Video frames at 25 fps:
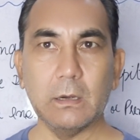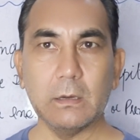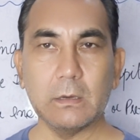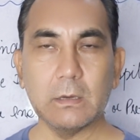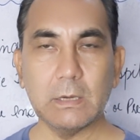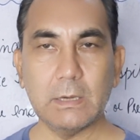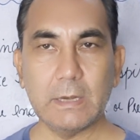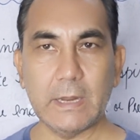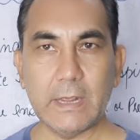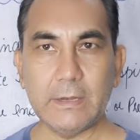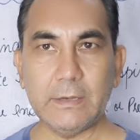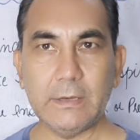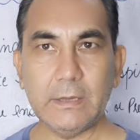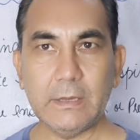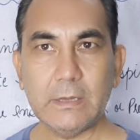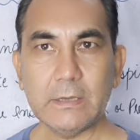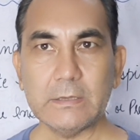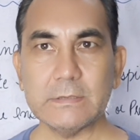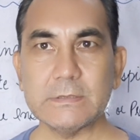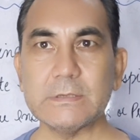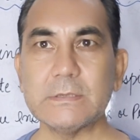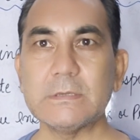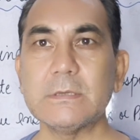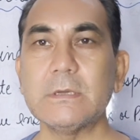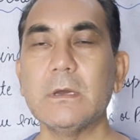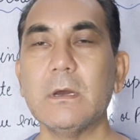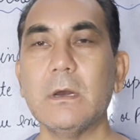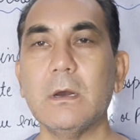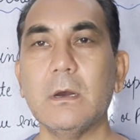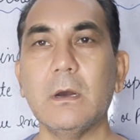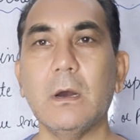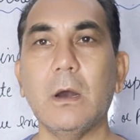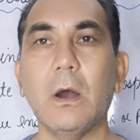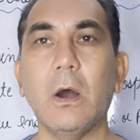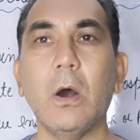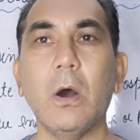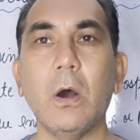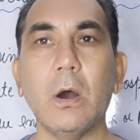clinics,
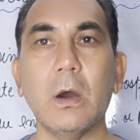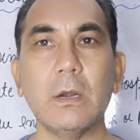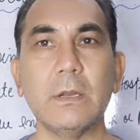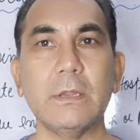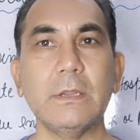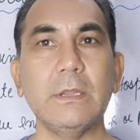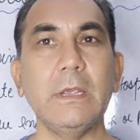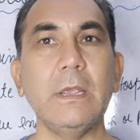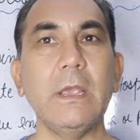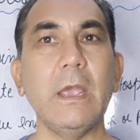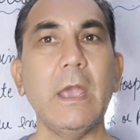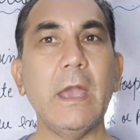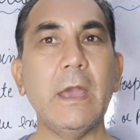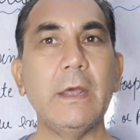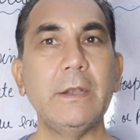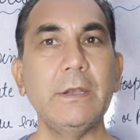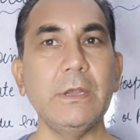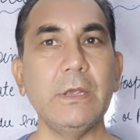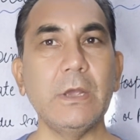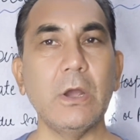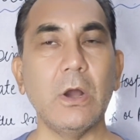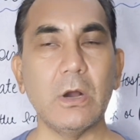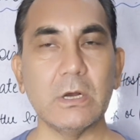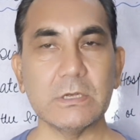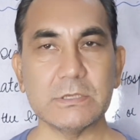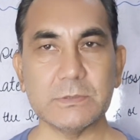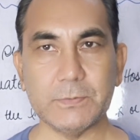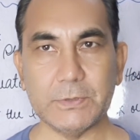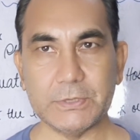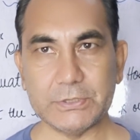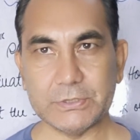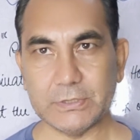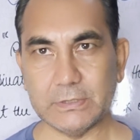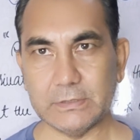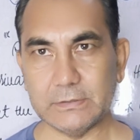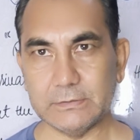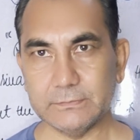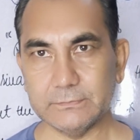or any
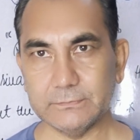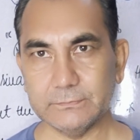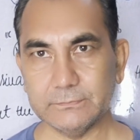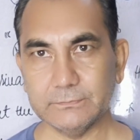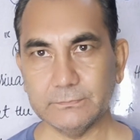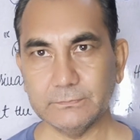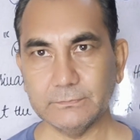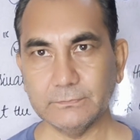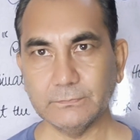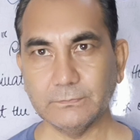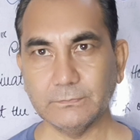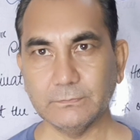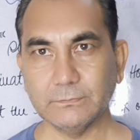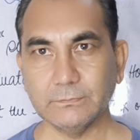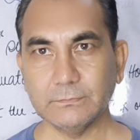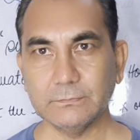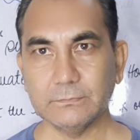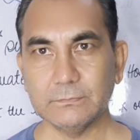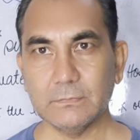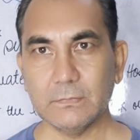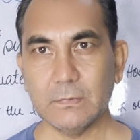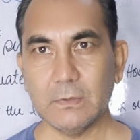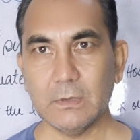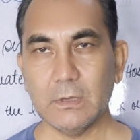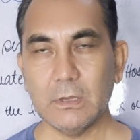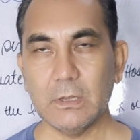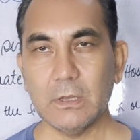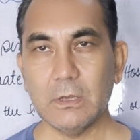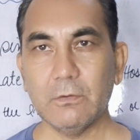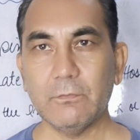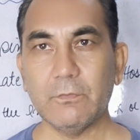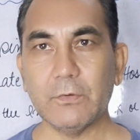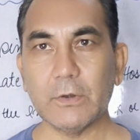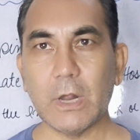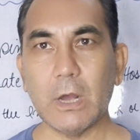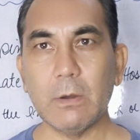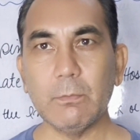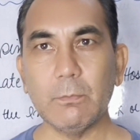hospital
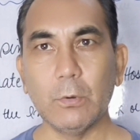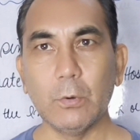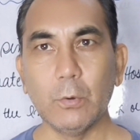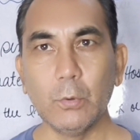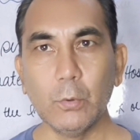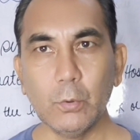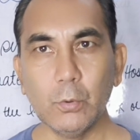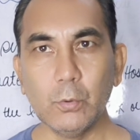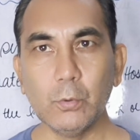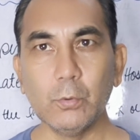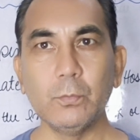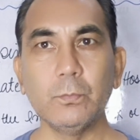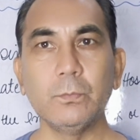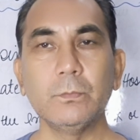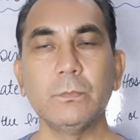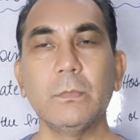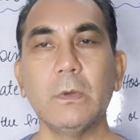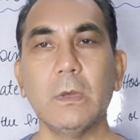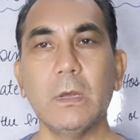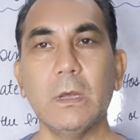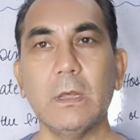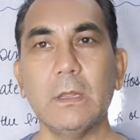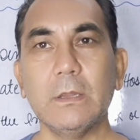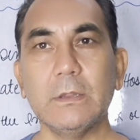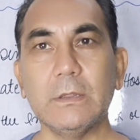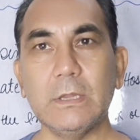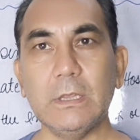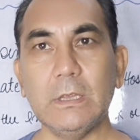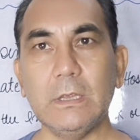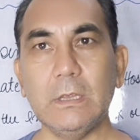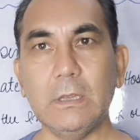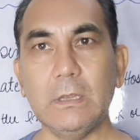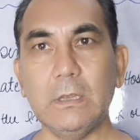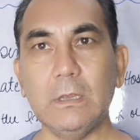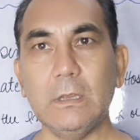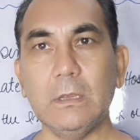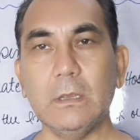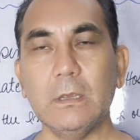from whom
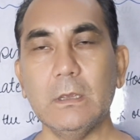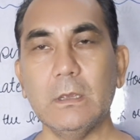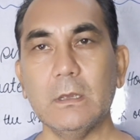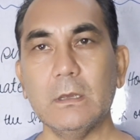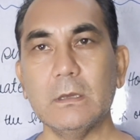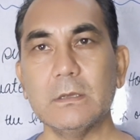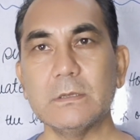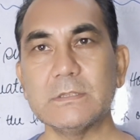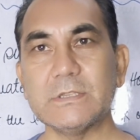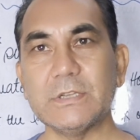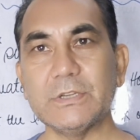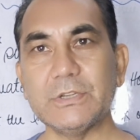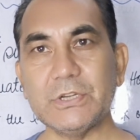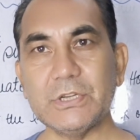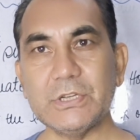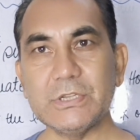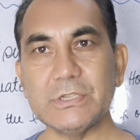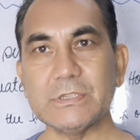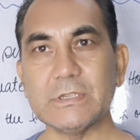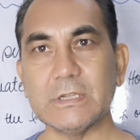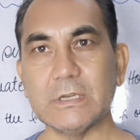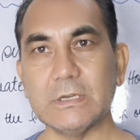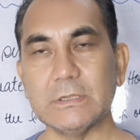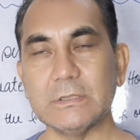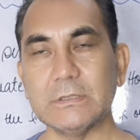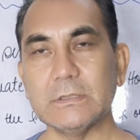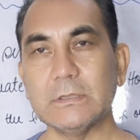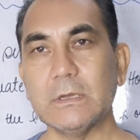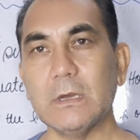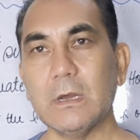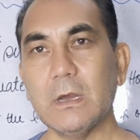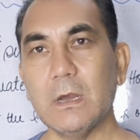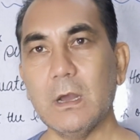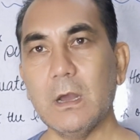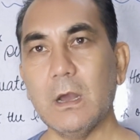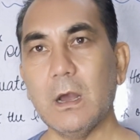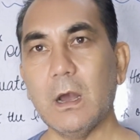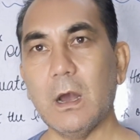the citizen
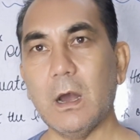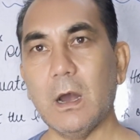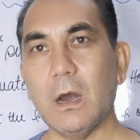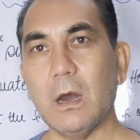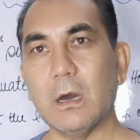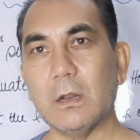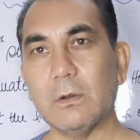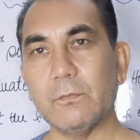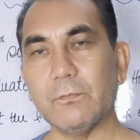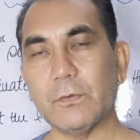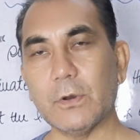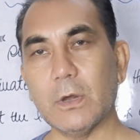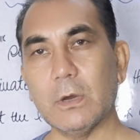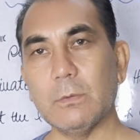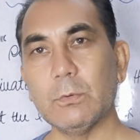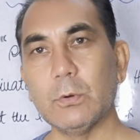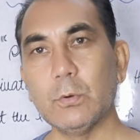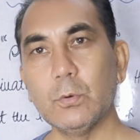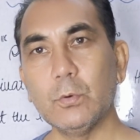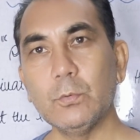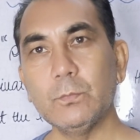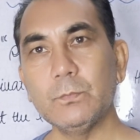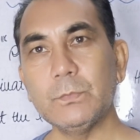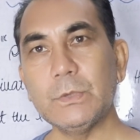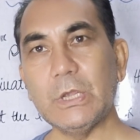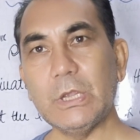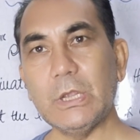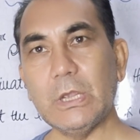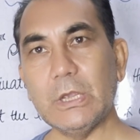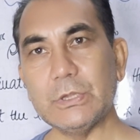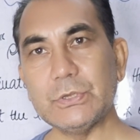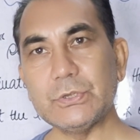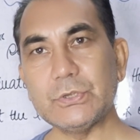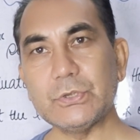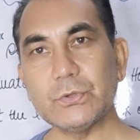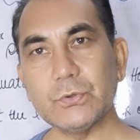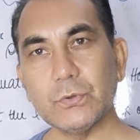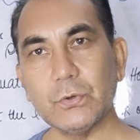or from whom the
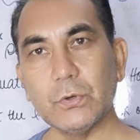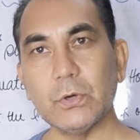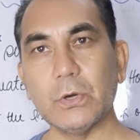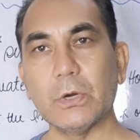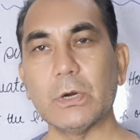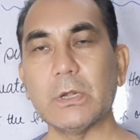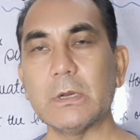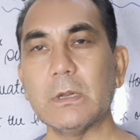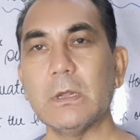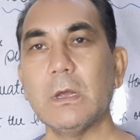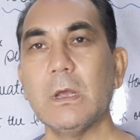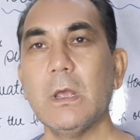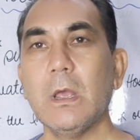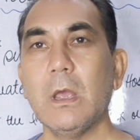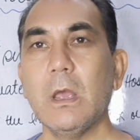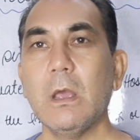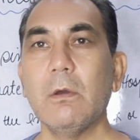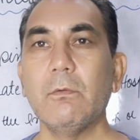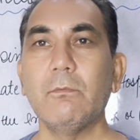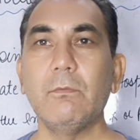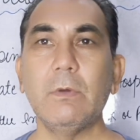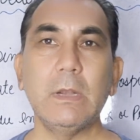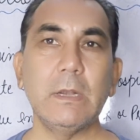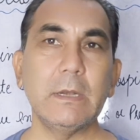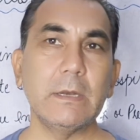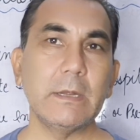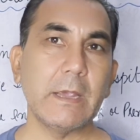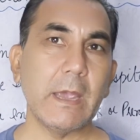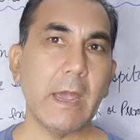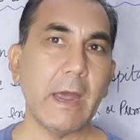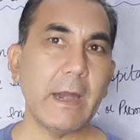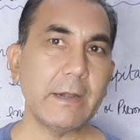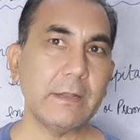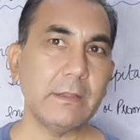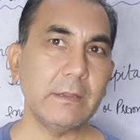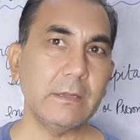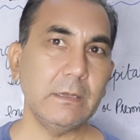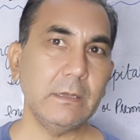insurer will
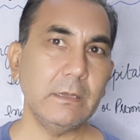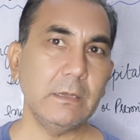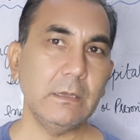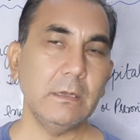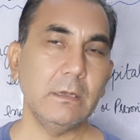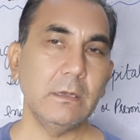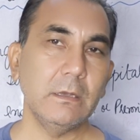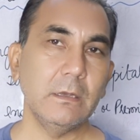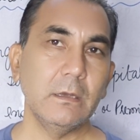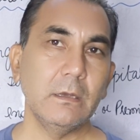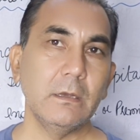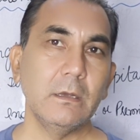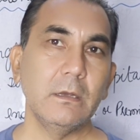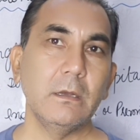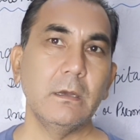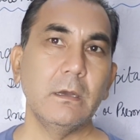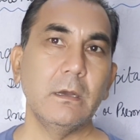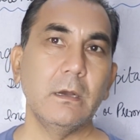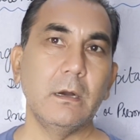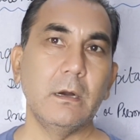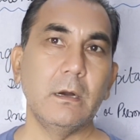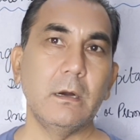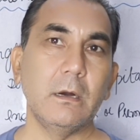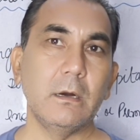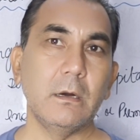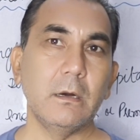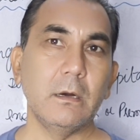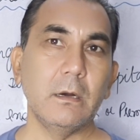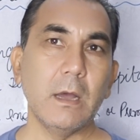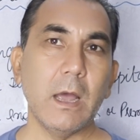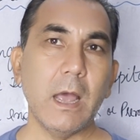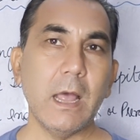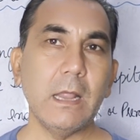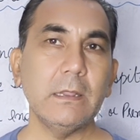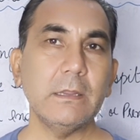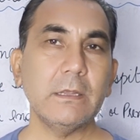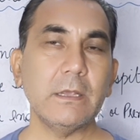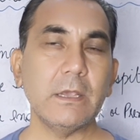get the
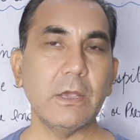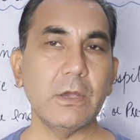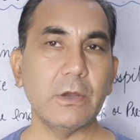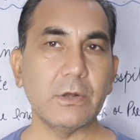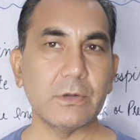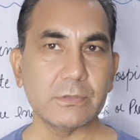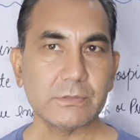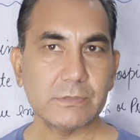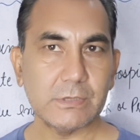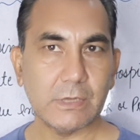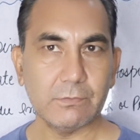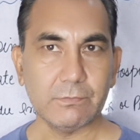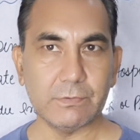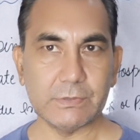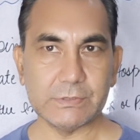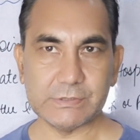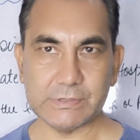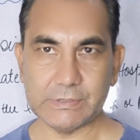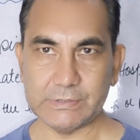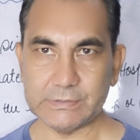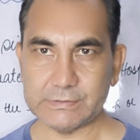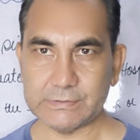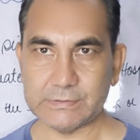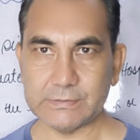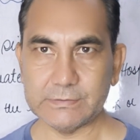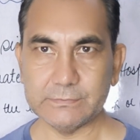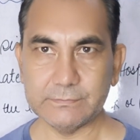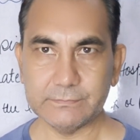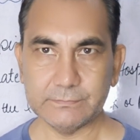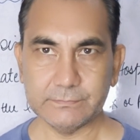healthcare services.